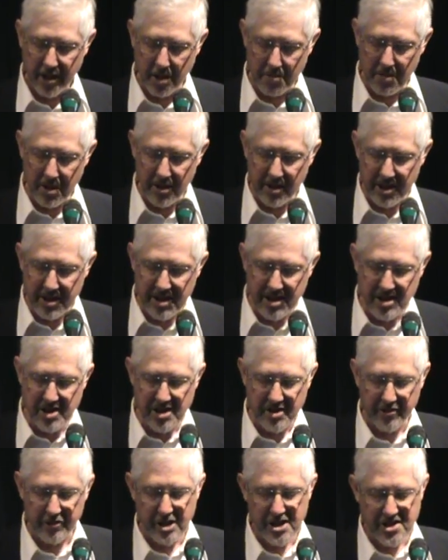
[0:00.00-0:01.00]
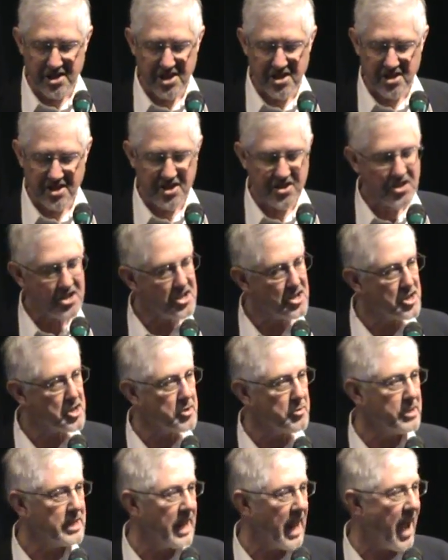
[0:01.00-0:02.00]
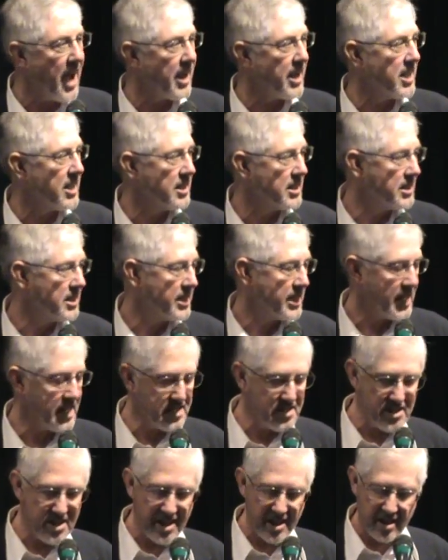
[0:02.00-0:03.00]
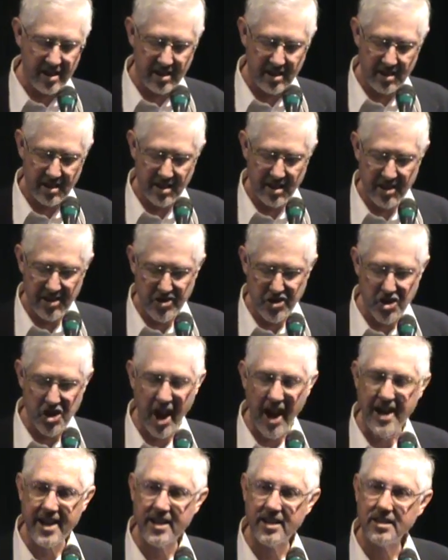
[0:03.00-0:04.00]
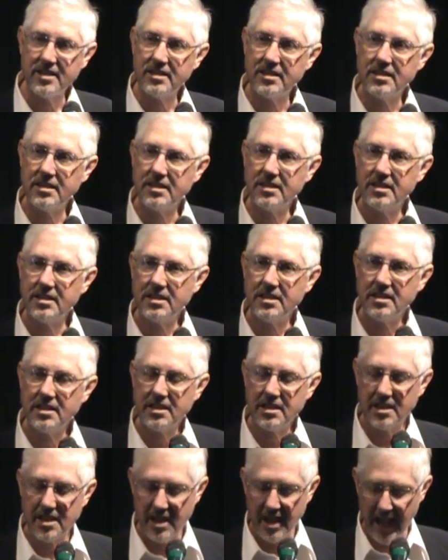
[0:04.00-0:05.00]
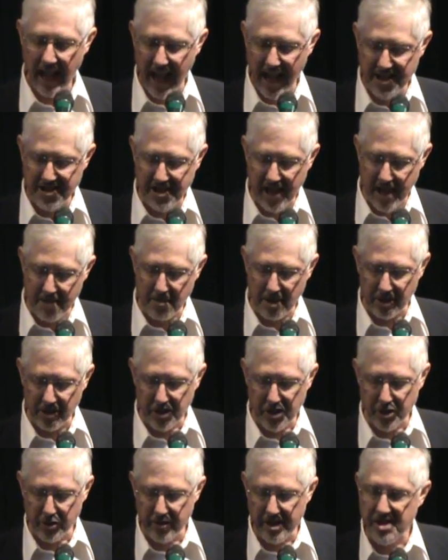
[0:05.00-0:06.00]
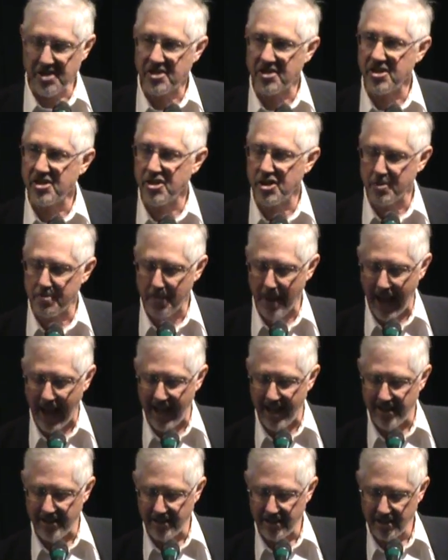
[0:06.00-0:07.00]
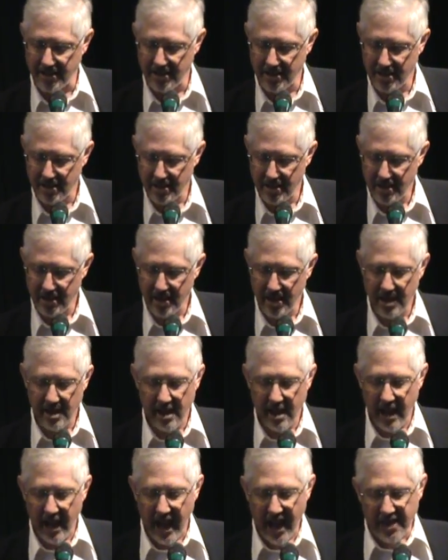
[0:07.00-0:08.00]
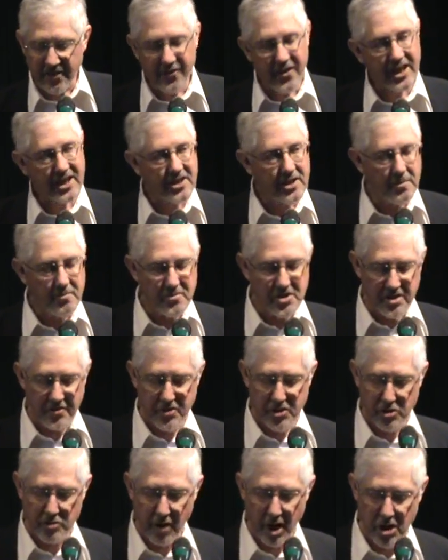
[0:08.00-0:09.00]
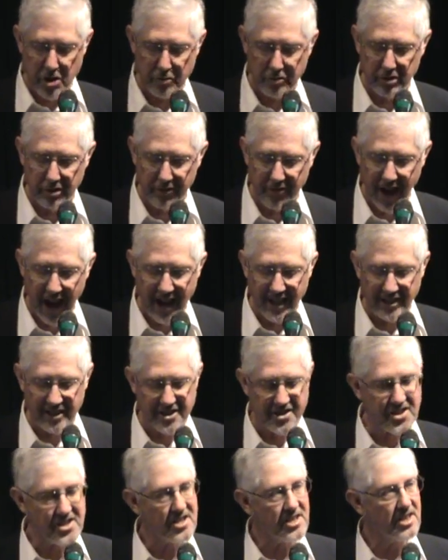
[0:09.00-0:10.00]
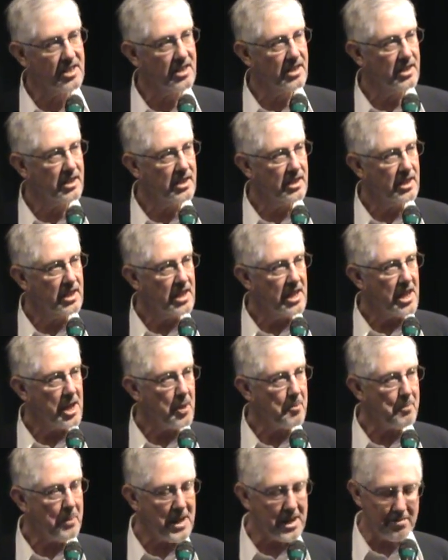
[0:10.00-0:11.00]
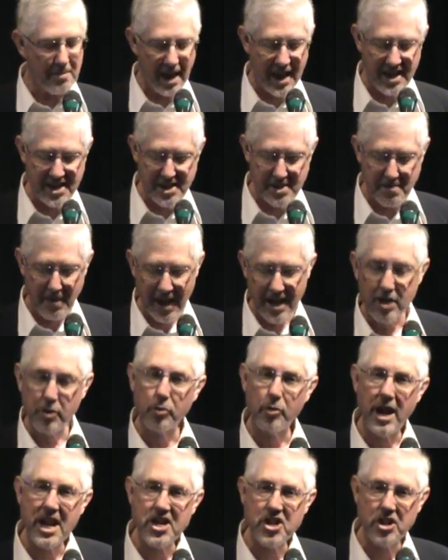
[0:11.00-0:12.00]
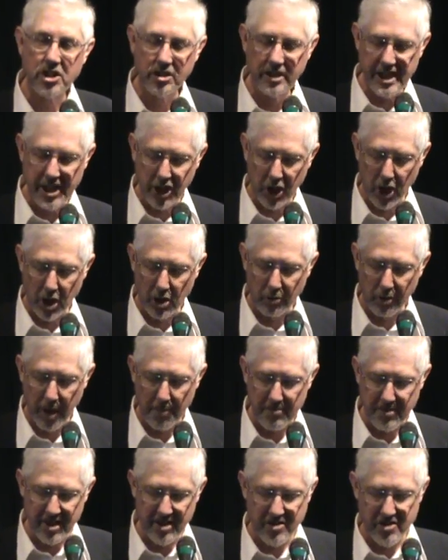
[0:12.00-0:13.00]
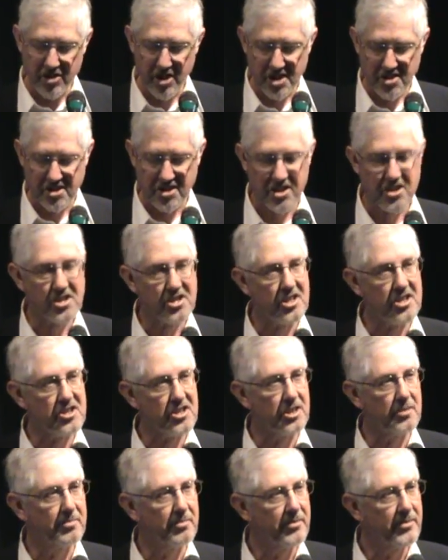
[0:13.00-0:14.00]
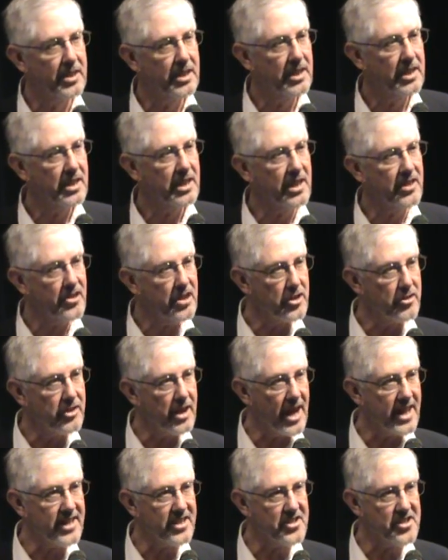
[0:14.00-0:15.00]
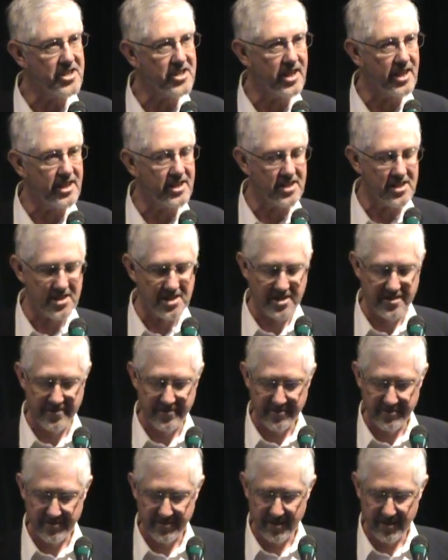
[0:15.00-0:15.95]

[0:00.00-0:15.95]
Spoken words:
communities of resistance in Sri Lanka, India, and China, anti-militarists in Japan, and victims of structural violence, epitomized by a racially corrupted justice system in the United States.